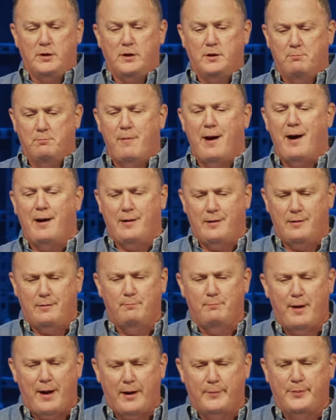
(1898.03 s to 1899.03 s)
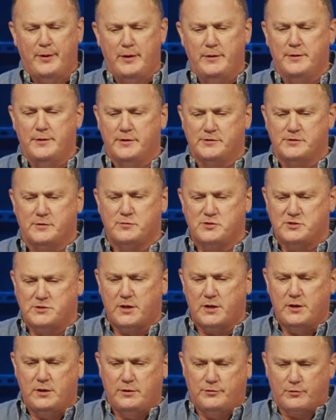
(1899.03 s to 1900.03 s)
in my opinion, as I'm
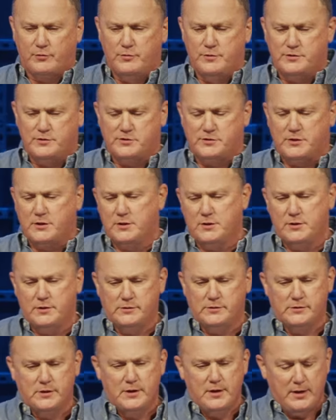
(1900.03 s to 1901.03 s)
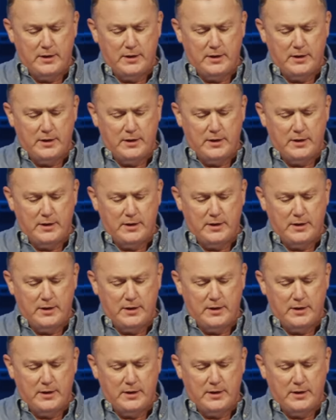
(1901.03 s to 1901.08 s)
studying through this series,